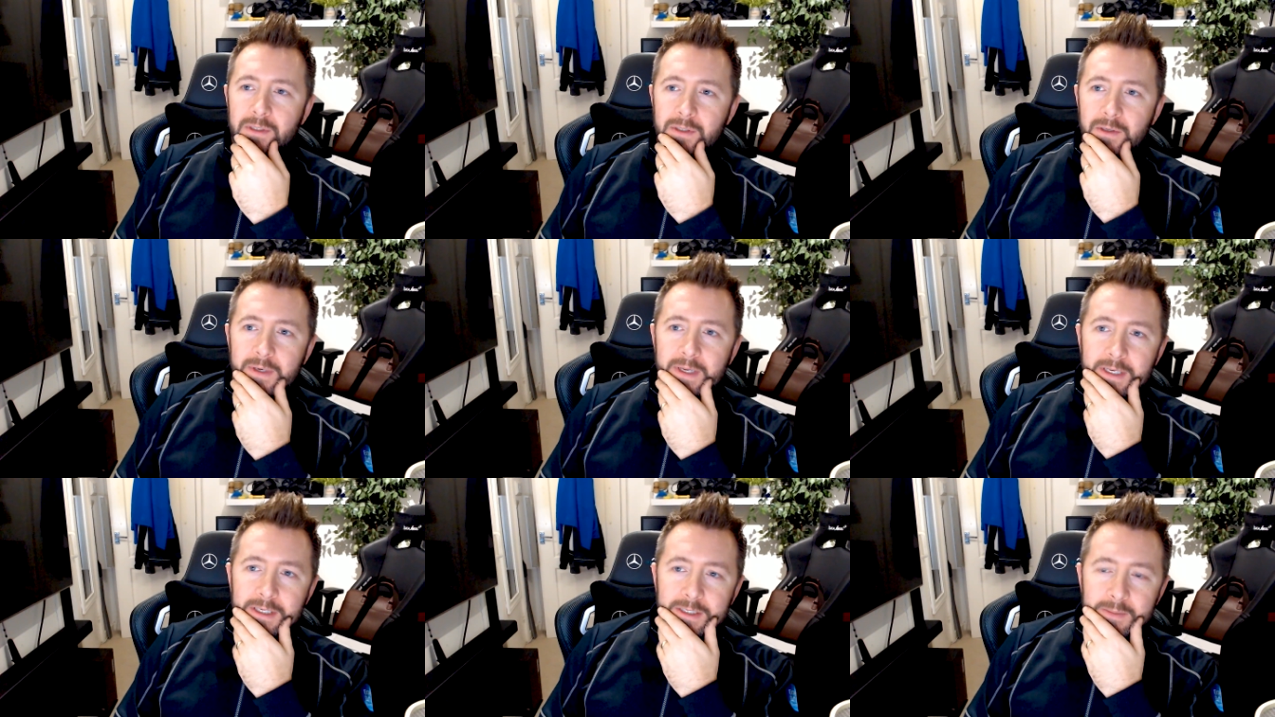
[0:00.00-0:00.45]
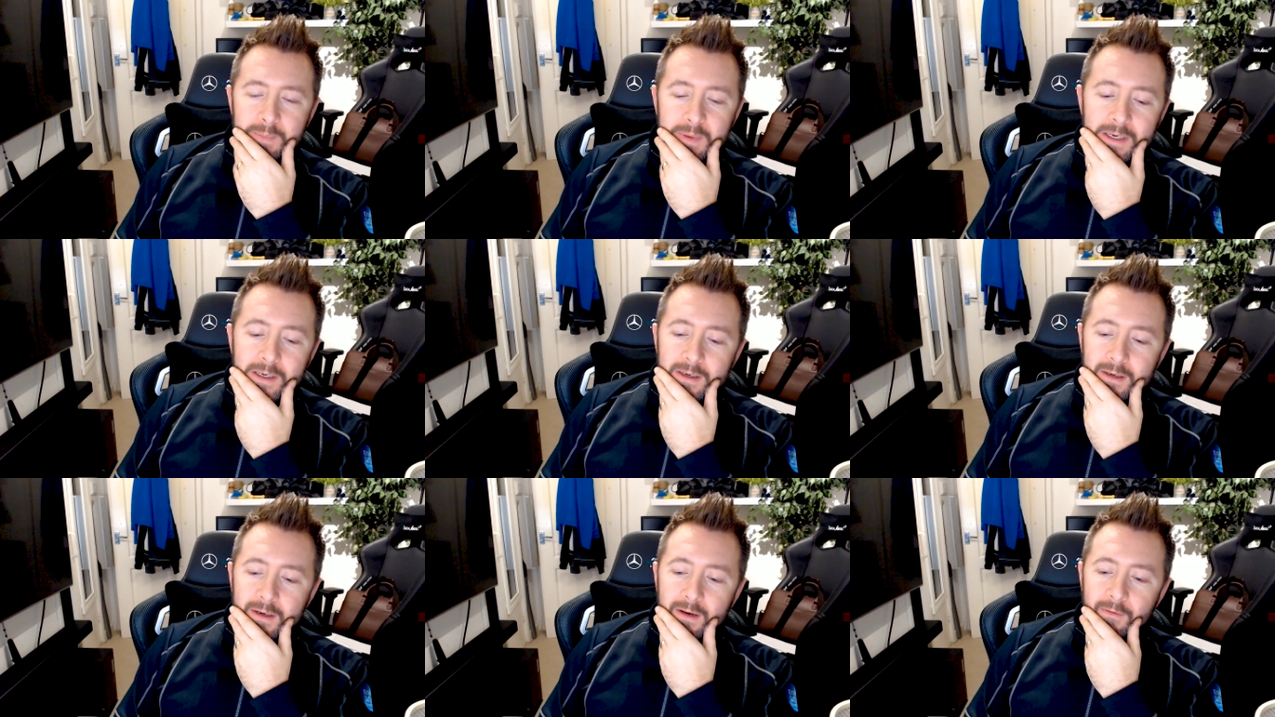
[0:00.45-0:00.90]
So it's
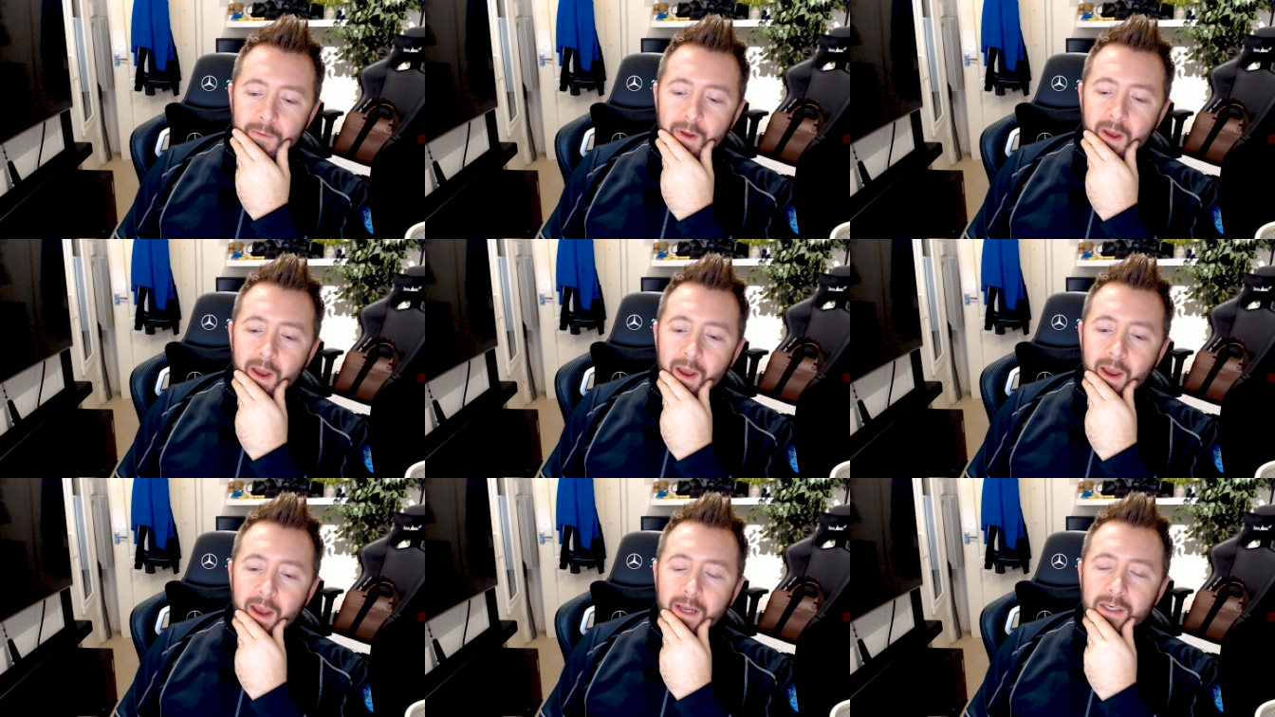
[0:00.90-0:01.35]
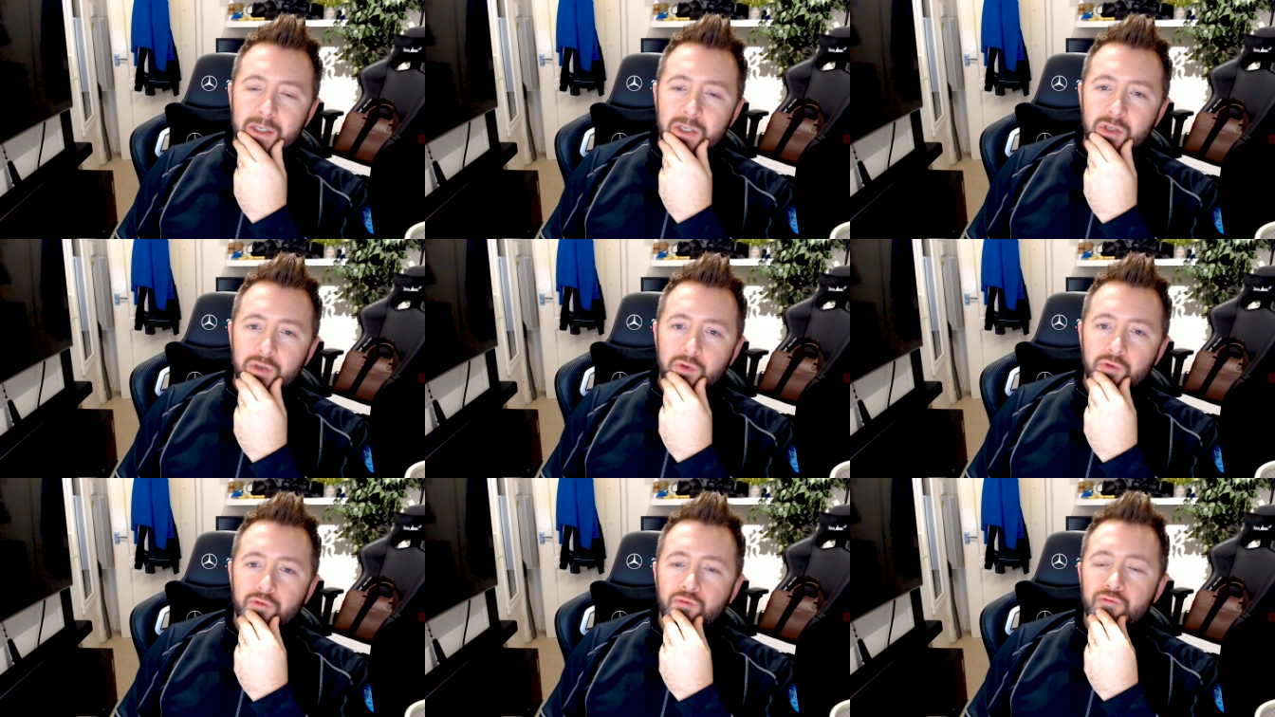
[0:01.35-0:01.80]
been
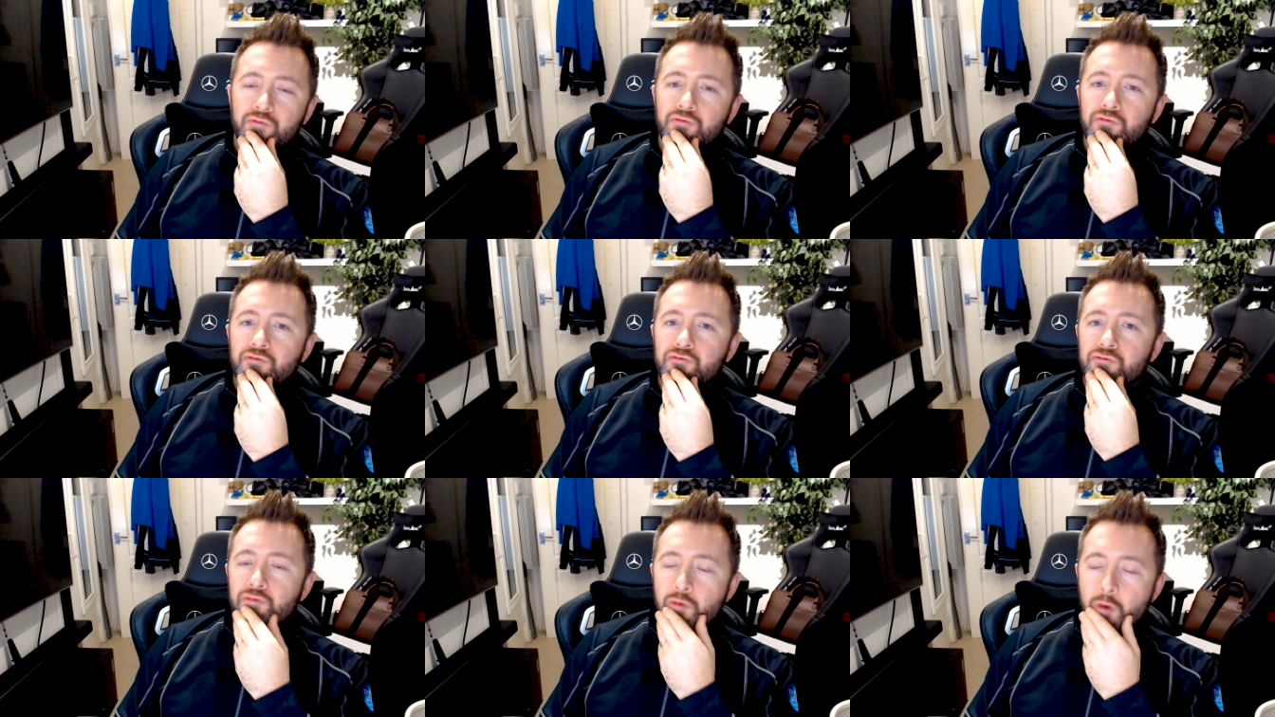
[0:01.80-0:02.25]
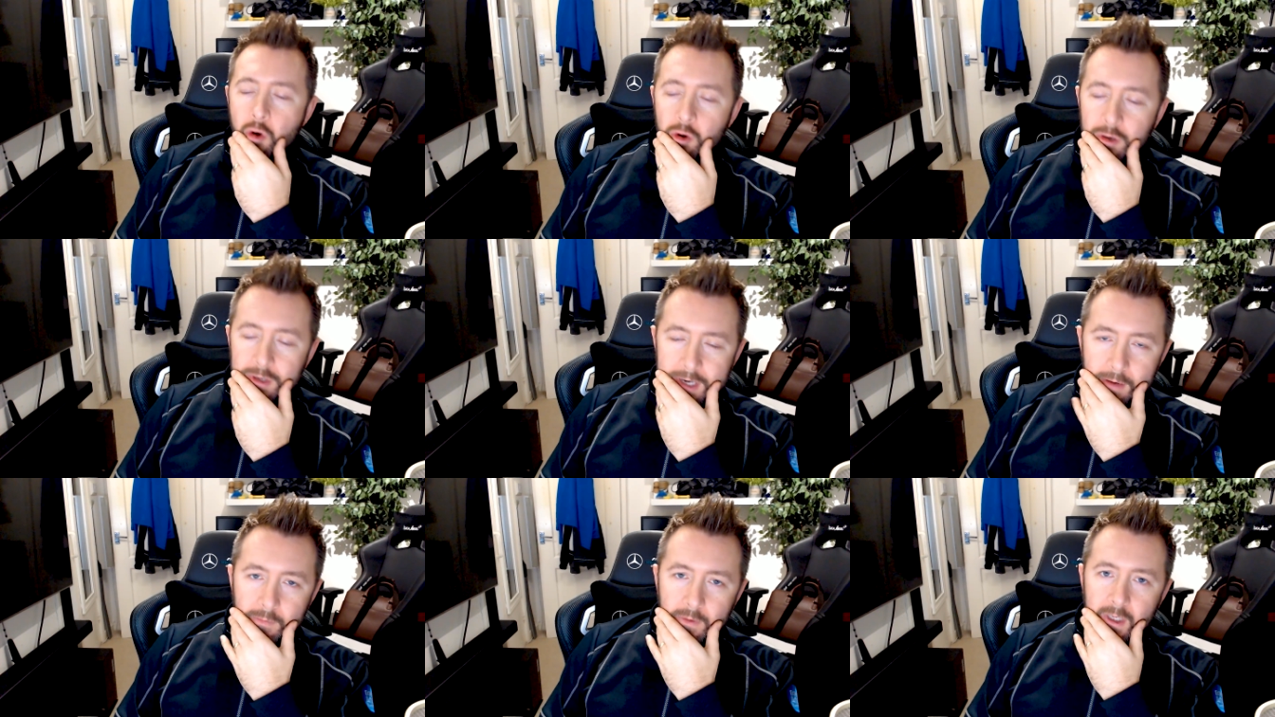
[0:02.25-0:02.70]

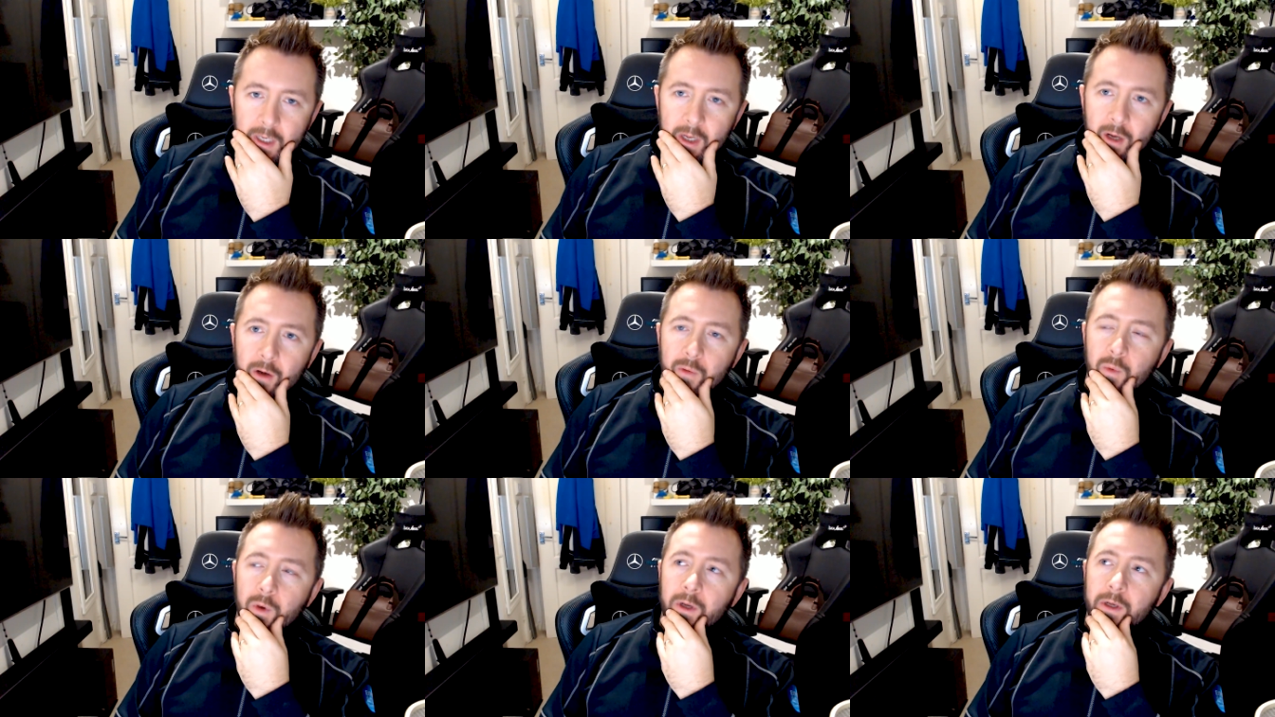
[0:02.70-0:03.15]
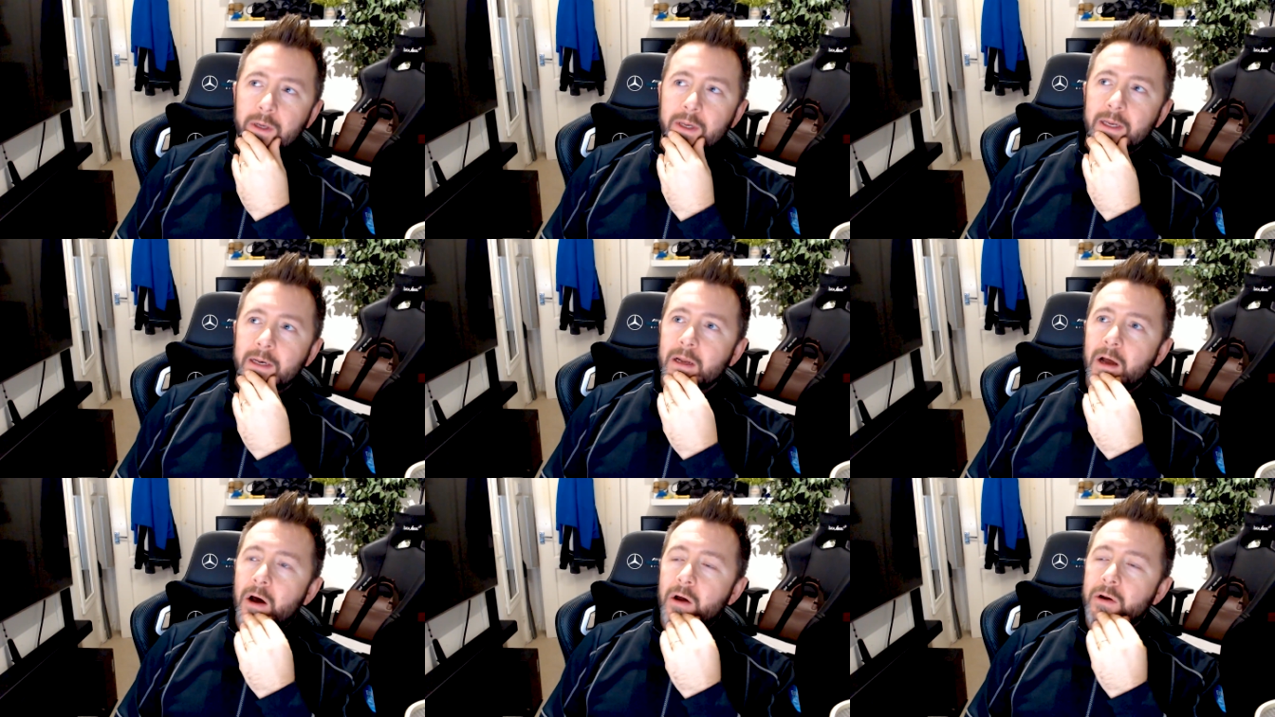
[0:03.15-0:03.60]
extraordinarily hard work,
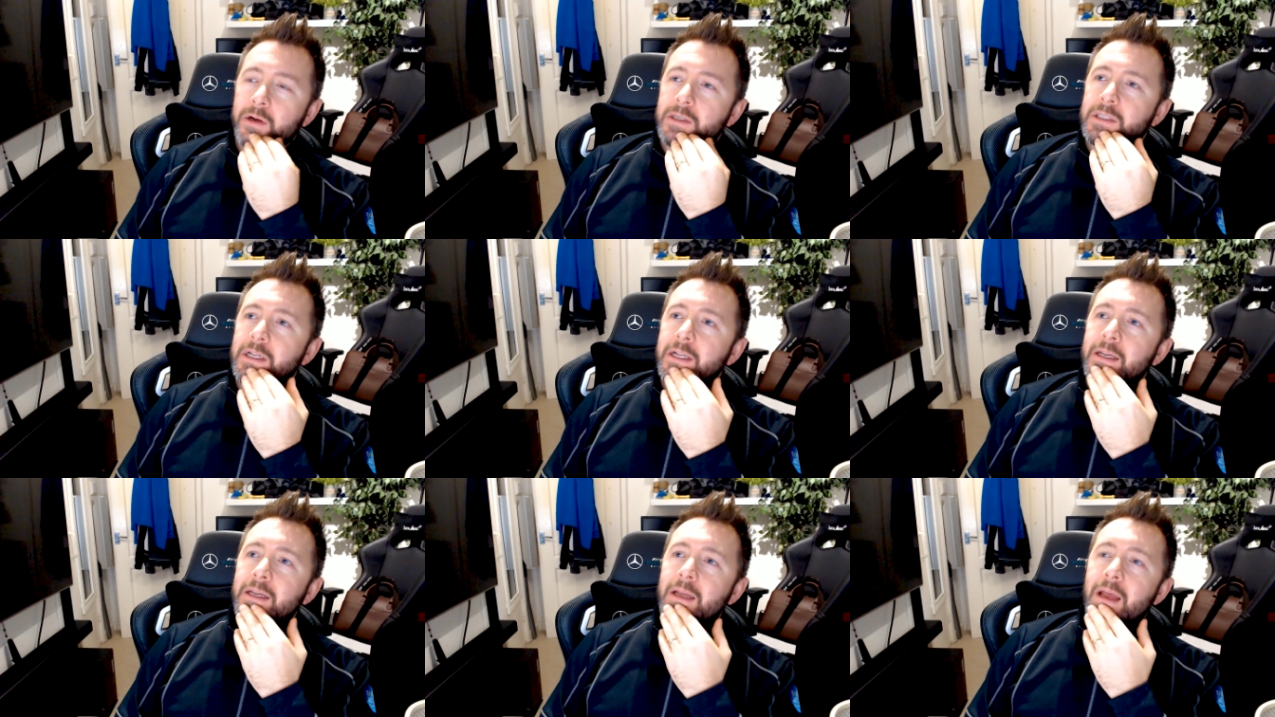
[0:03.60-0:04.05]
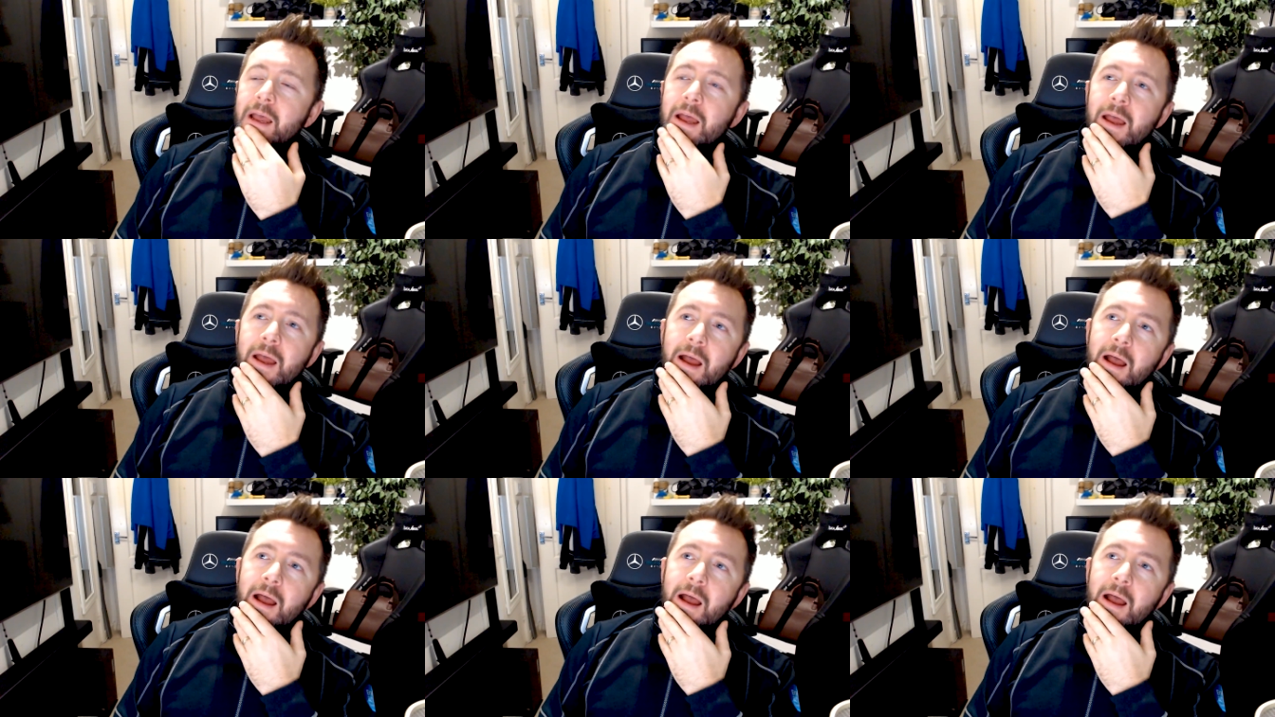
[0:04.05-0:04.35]
and honestly,